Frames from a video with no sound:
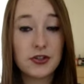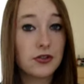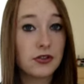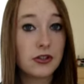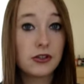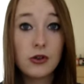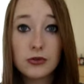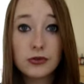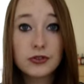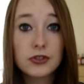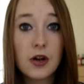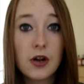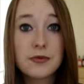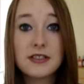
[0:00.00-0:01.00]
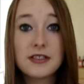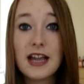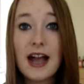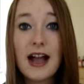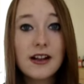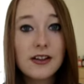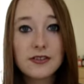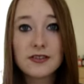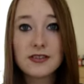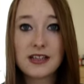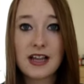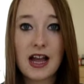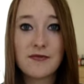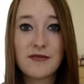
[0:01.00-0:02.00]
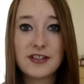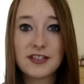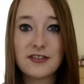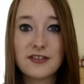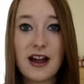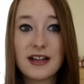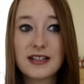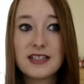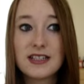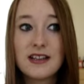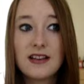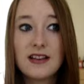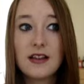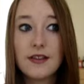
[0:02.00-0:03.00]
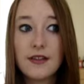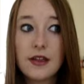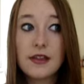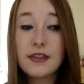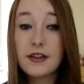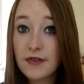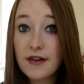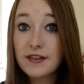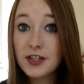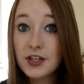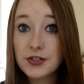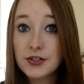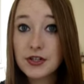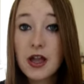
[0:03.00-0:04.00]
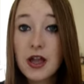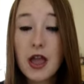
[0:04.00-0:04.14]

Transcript: You know, the close-ups, the angles the cameras are at, they're very good.